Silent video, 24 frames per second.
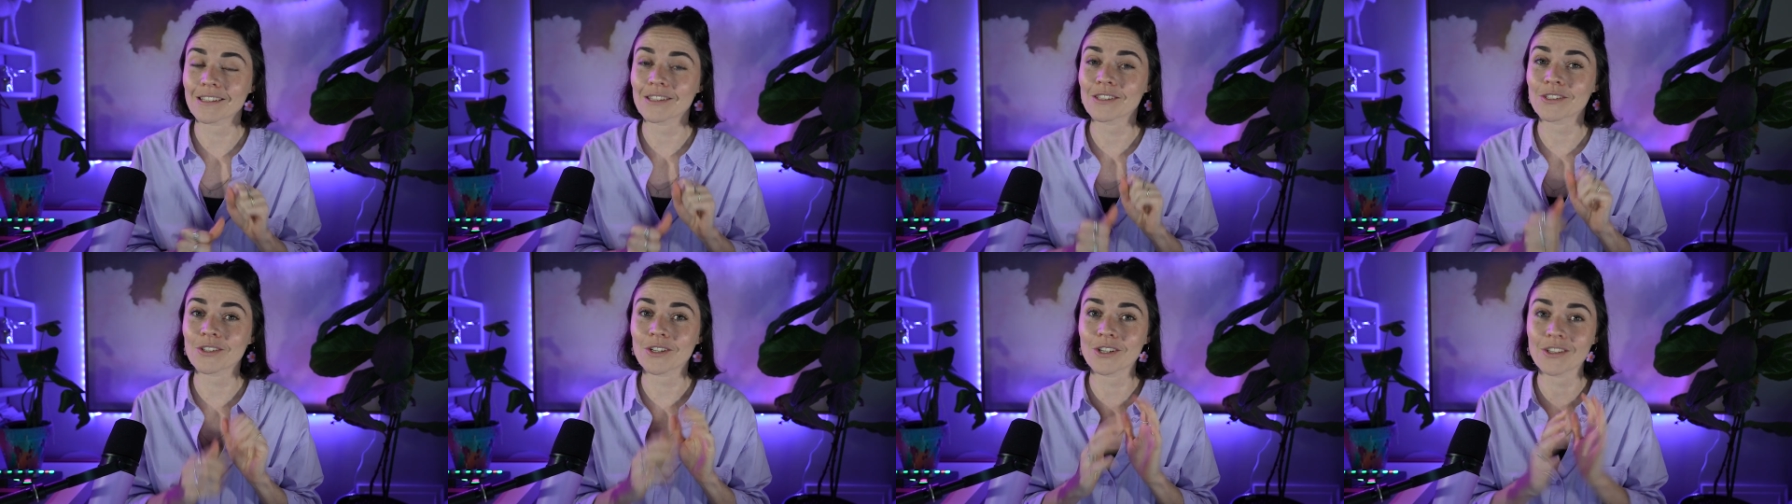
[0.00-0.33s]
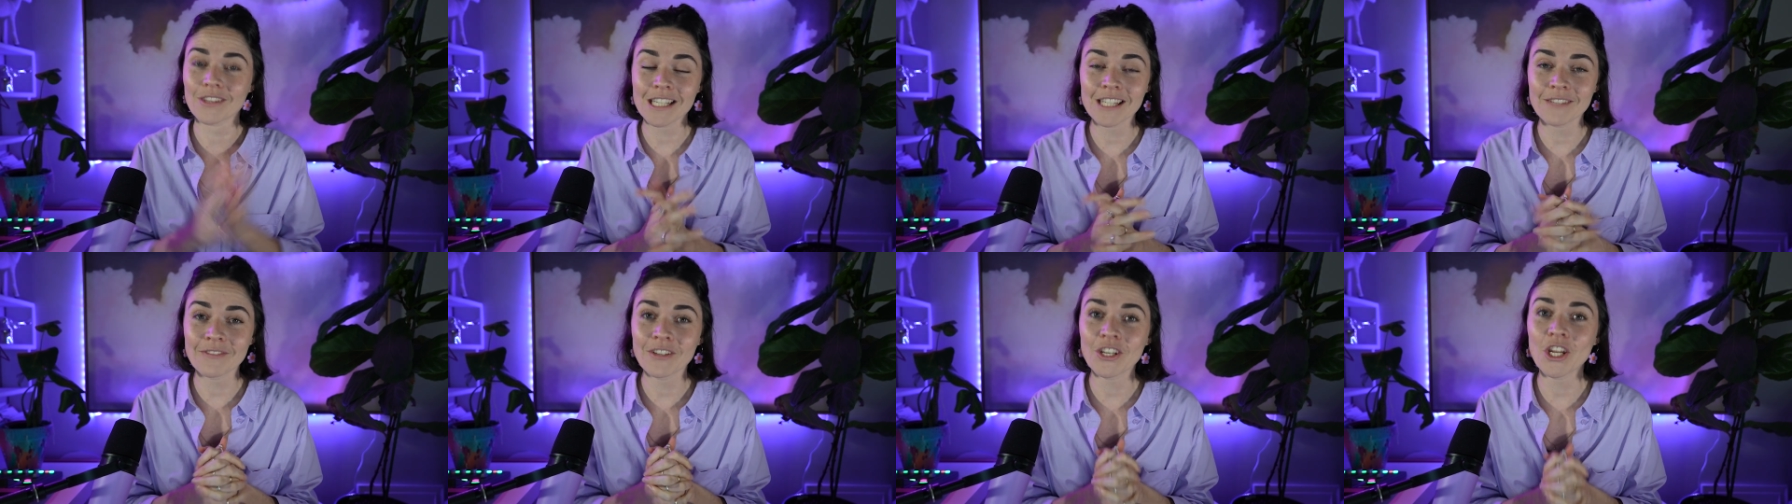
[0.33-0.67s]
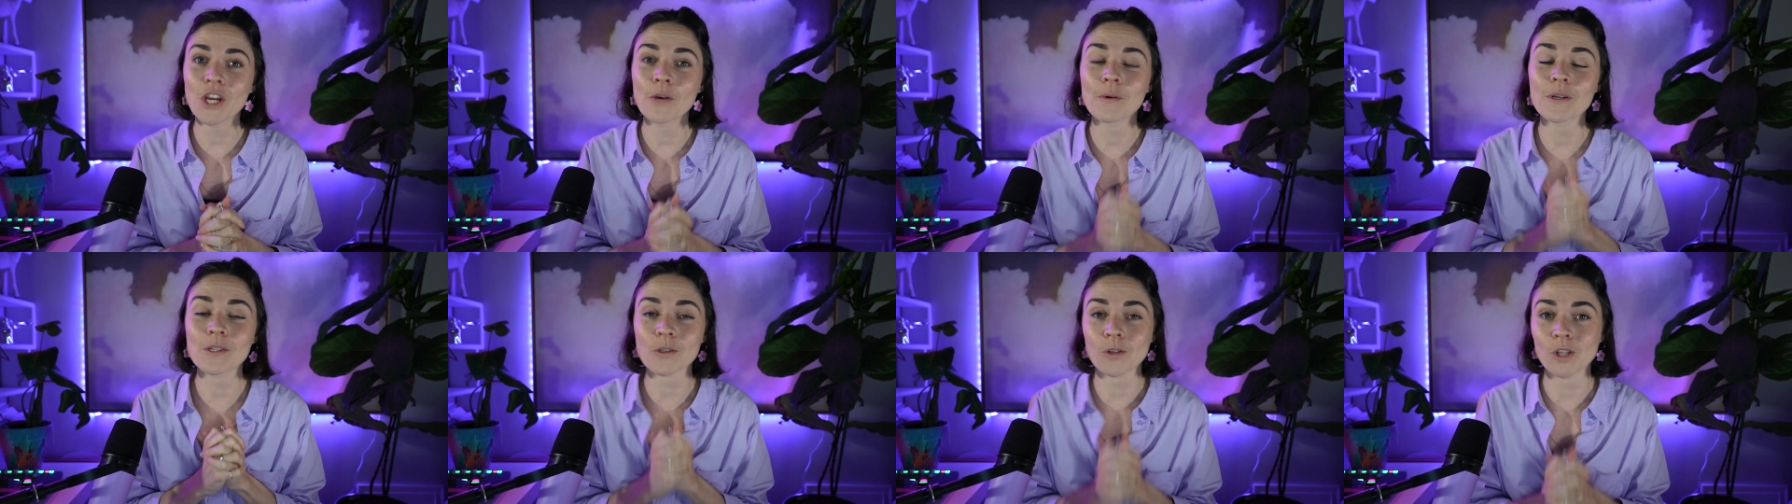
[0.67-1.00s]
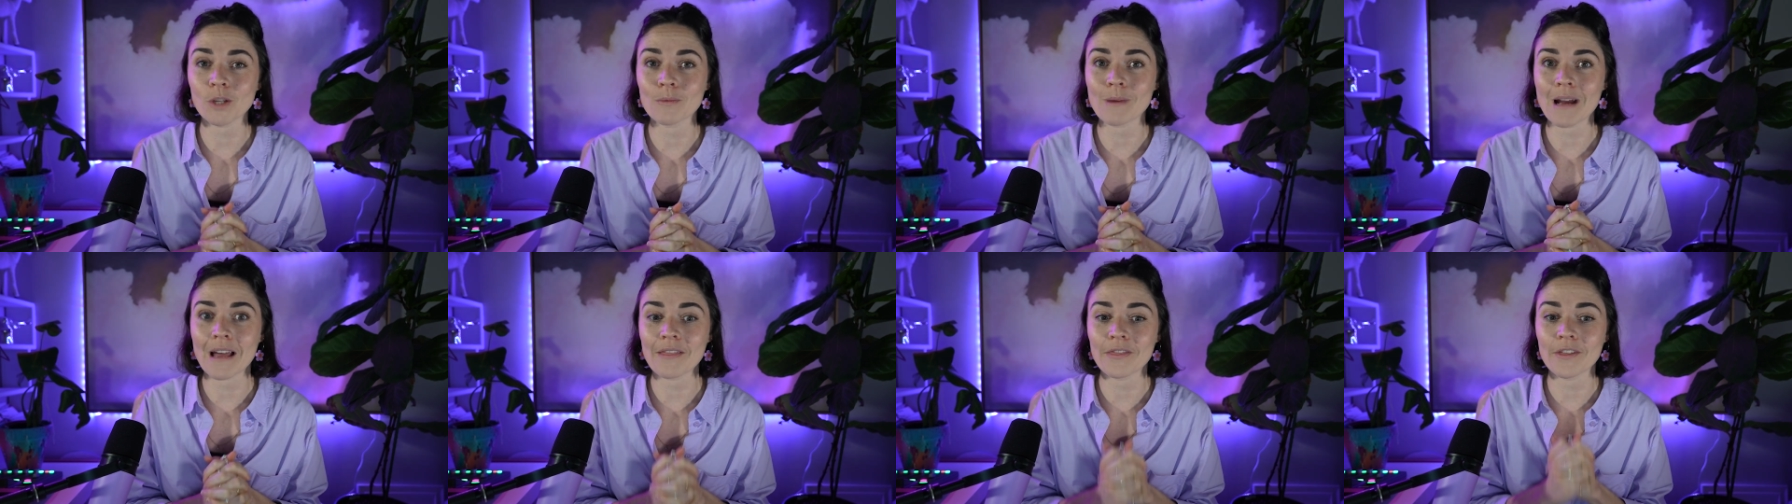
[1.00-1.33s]
And so this video is
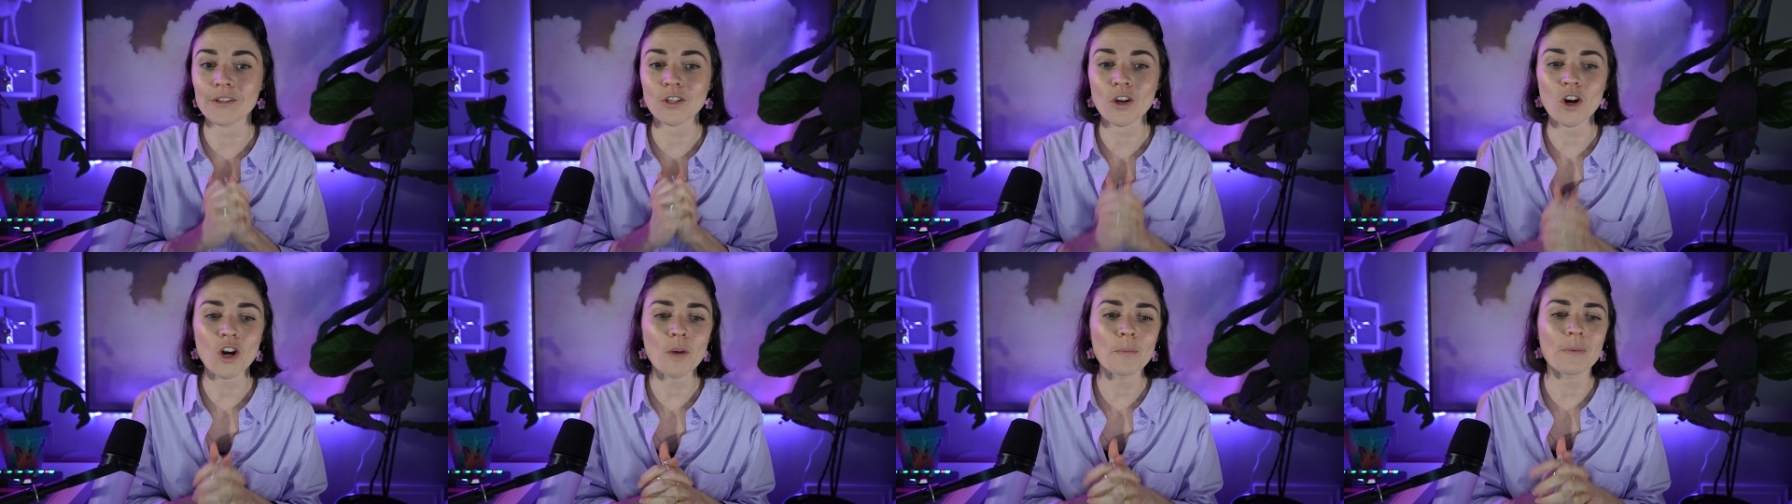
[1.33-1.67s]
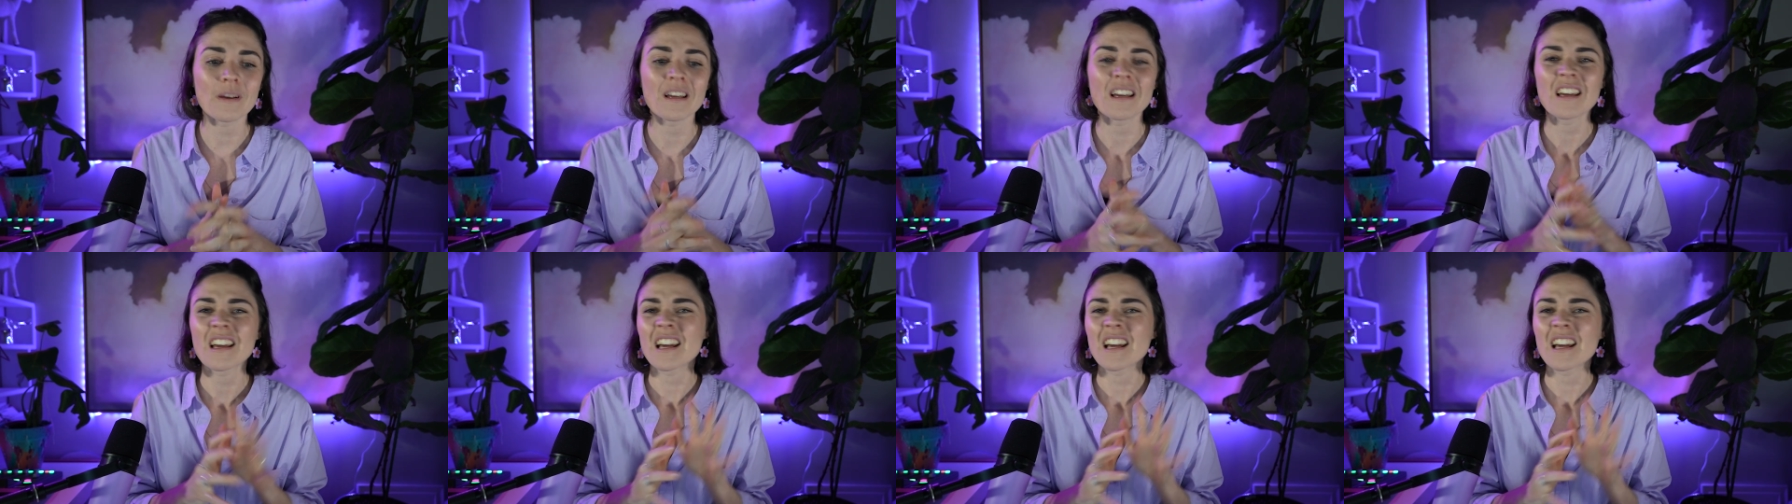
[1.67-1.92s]
all about the top